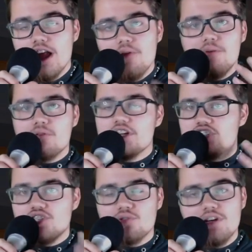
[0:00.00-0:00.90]
We were
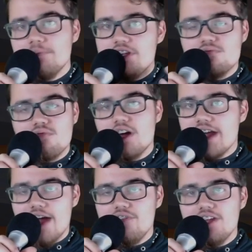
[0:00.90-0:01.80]
extremely run
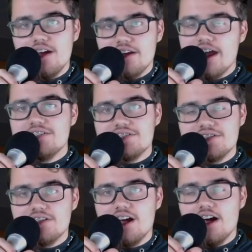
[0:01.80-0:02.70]
heavy against
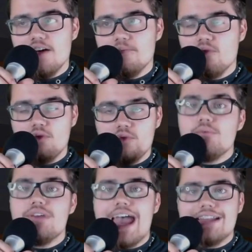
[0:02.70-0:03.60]
um, when
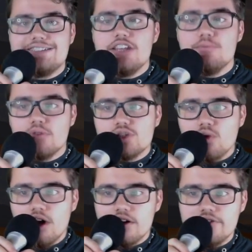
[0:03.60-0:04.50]
we had Teddy
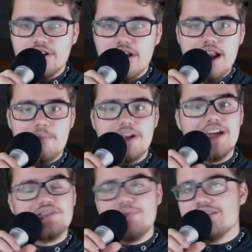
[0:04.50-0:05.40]
Bridgewater in the lineup, and I
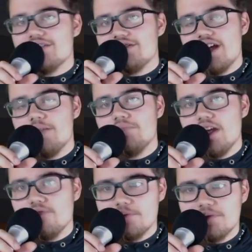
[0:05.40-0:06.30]
expect the same
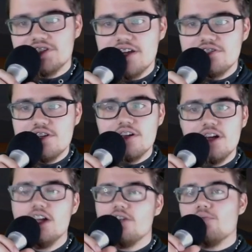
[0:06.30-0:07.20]
thing from the Saints here.
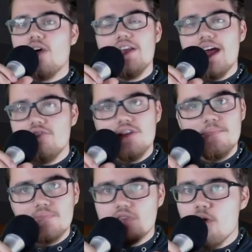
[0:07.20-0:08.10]
Run heavy,
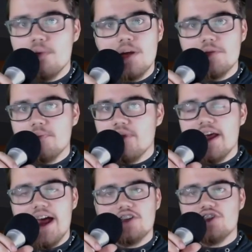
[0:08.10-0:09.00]
open up the
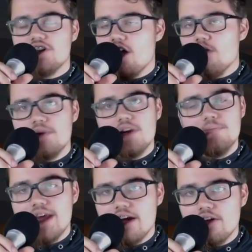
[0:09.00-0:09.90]
play action, open
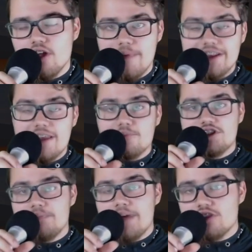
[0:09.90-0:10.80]
up down, uh, make them
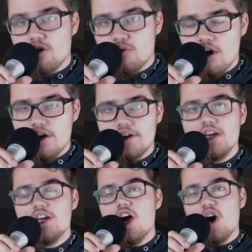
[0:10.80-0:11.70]
respect the run,
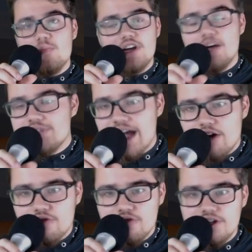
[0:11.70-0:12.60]
open up
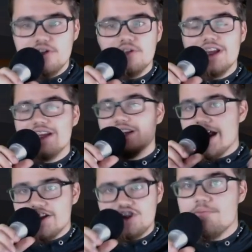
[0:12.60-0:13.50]
downfield,
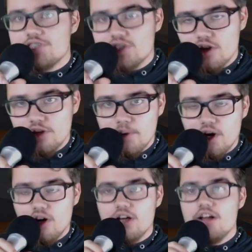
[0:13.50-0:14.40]
let Jameis throw the the
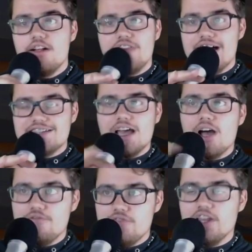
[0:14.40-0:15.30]
ball. That's how
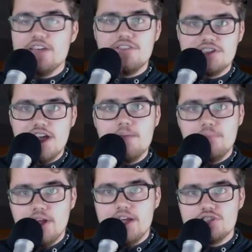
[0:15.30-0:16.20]
I feel like this game
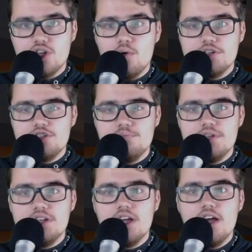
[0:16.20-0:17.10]
plan is going to
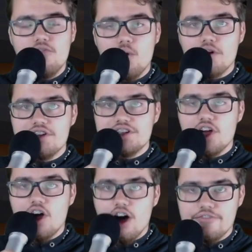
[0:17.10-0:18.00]
be for this
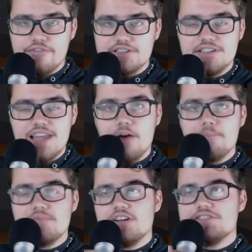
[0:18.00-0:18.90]
offense. Now,
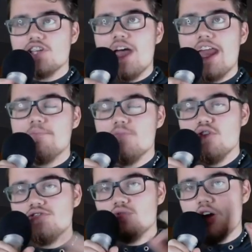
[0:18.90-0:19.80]
let's go ahead and
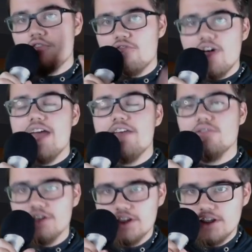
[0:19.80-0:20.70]
move to our
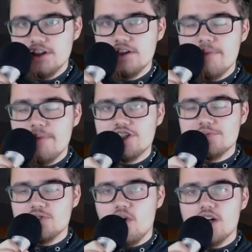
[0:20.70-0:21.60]
final matchup
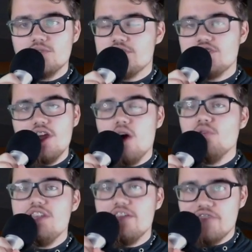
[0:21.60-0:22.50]
to watch, which is the
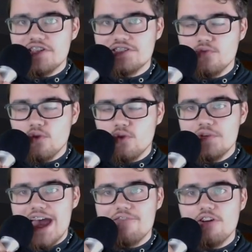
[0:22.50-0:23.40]
only defensive one we
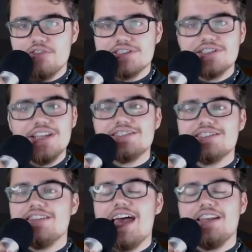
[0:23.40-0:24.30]
have on this list,
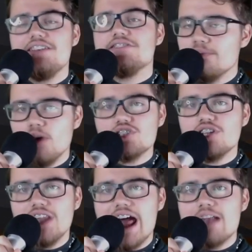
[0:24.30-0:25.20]
and that is
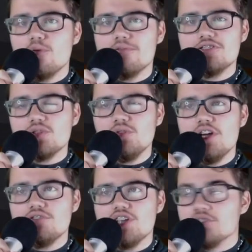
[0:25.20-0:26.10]
Marshon Lattimore versus
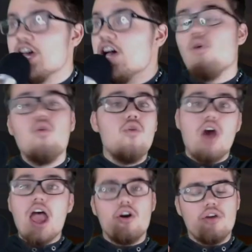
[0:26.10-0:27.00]
Julio Jones. Who?
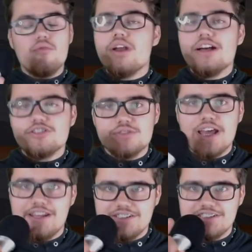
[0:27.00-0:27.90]
Uh, what else was
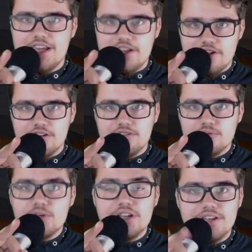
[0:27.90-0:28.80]
I gonna say here?
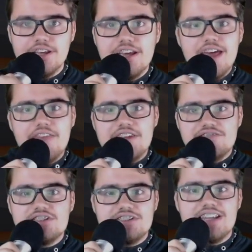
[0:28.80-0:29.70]
Really, this
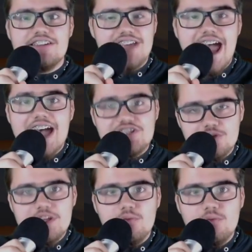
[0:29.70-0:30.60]
this is this has to
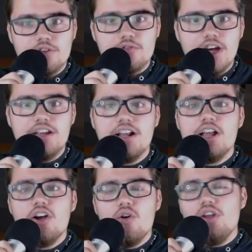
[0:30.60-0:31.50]
be one, right?
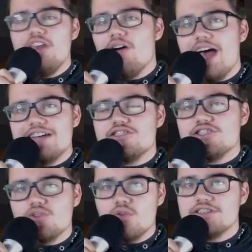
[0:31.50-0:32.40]
Julio hasn't
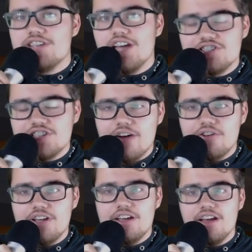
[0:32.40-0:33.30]
scored a
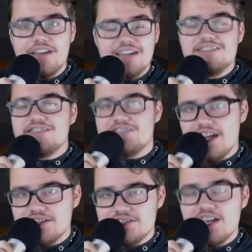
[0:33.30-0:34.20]
touchdown against the
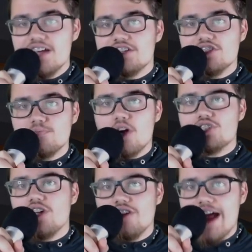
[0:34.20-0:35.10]
Saints since
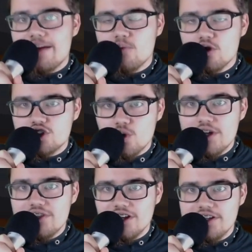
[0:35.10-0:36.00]
Marshon Lattimore
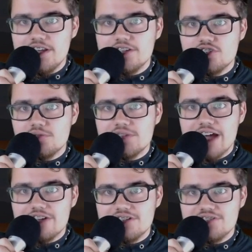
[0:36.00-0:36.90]
joined the league in
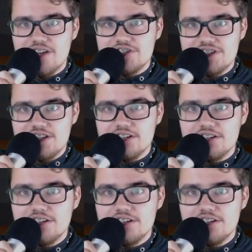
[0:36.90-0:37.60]
2017.